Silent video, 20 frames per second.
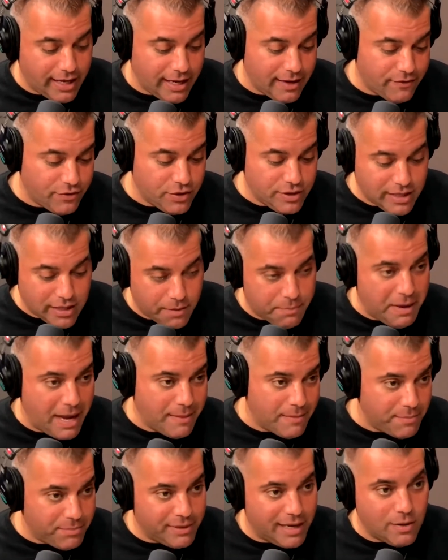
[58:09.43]
If you need a
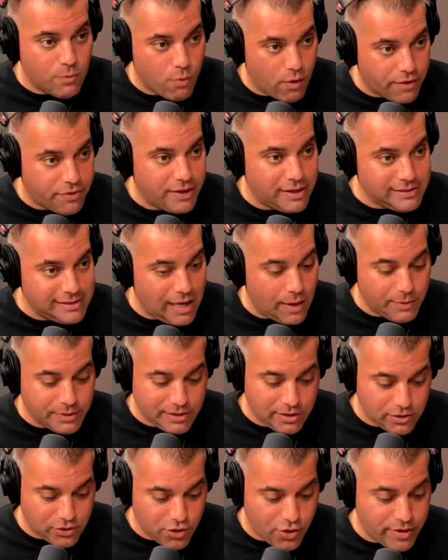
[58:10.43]
payment plan, work things out with
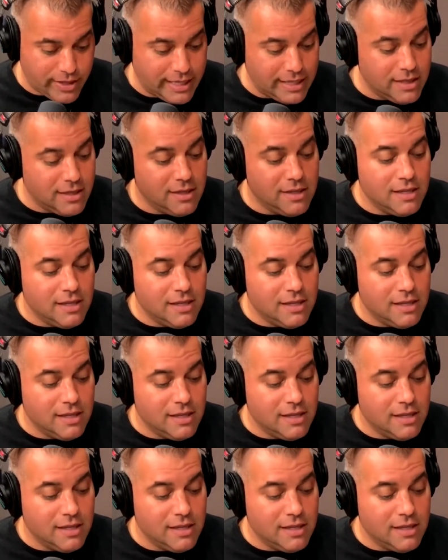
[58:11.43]
the attorney.